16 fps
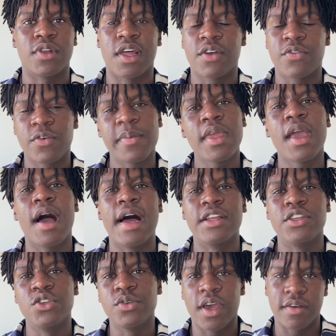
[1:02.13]
Like for me, I
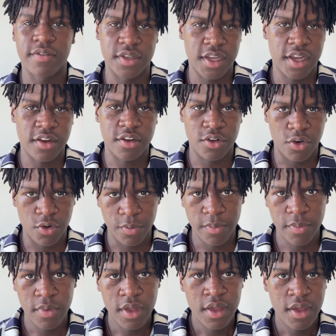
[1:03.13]
do have a dad at
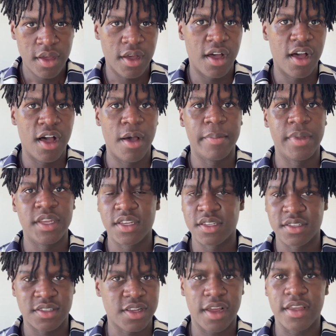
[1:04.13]
home, and
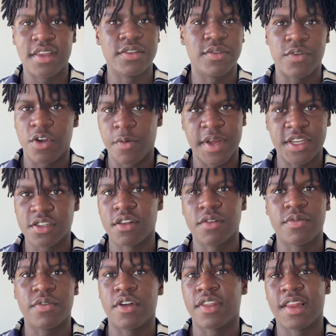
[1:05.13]
he's a very masculine
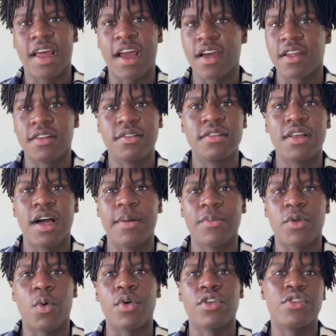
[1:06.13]
father. Like I'm
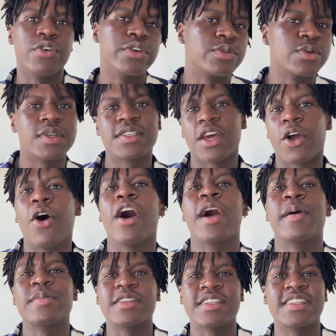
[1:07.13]
not one of those where it's like, oh,
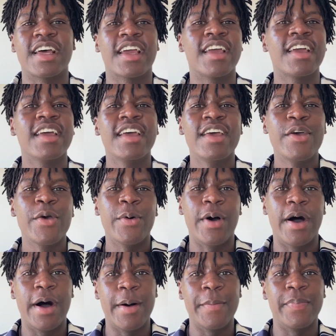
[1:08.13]
Hamza's like
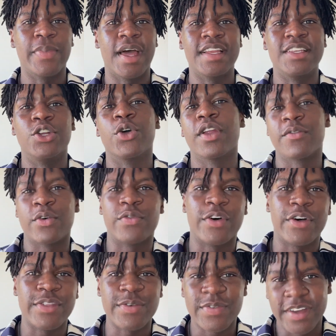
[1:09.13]
I don't have a
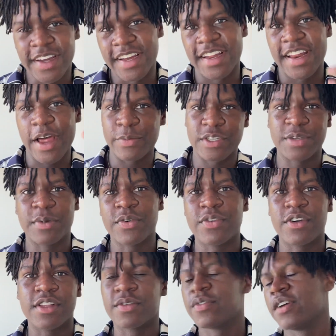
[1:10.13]
father figure and Hamza's my
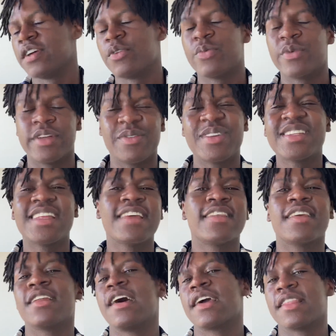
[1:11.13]
father figure. But it wasn't
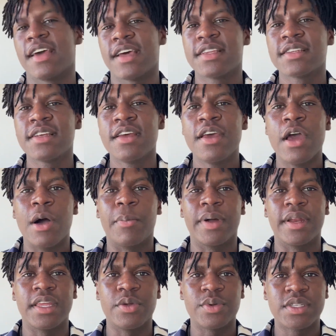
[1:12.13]
anything like that.
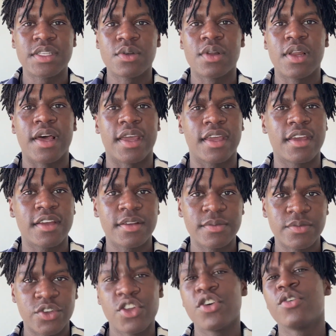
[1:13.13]
But he was still like,
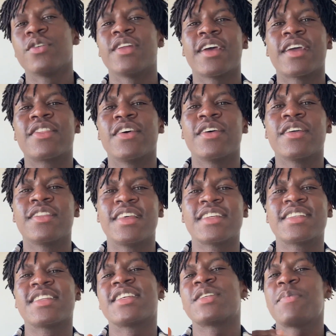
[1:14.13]
like there's
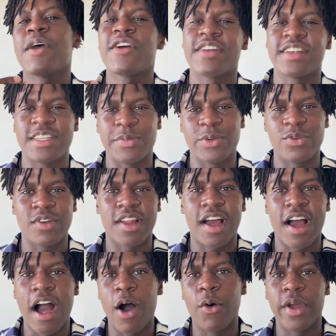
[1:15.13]
a disparity between like
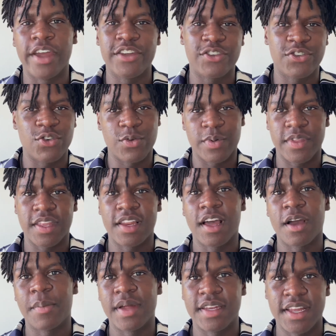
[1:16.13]
our age group and then
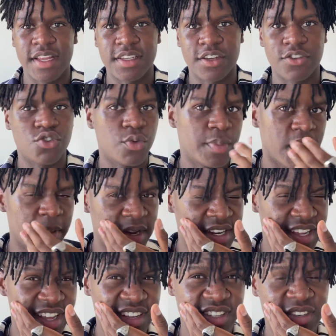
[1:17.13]
like my dad's age group. Like my
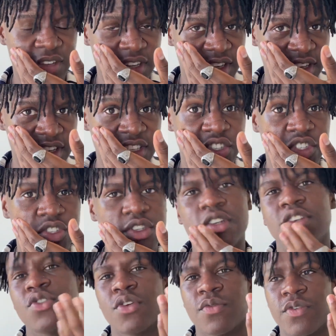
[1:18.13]
dad he
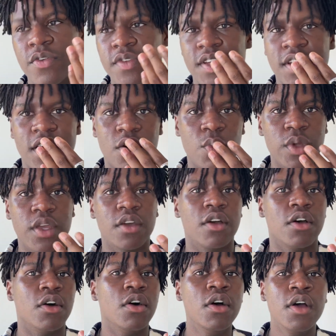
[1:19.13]
turned 50 like a week ago.